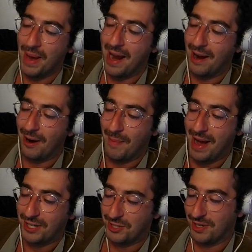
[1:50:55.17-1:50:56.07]
air
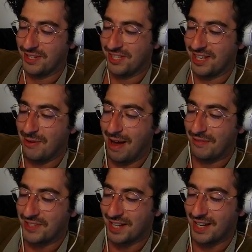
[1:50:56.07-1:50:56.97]
mattress that you
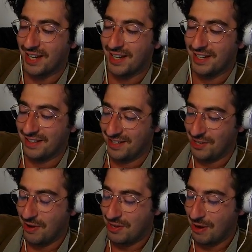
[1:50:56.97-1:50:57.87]
have to like."
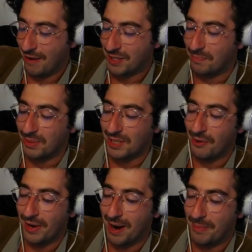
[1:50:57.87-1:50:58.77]
You have to
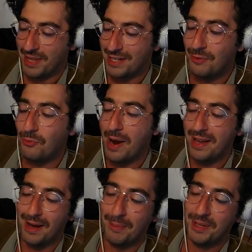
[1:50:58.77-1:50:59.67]
blow it up, and then you
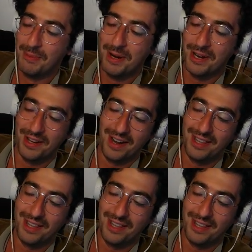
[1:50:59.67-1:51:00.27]
wake up in the middle of the night, and the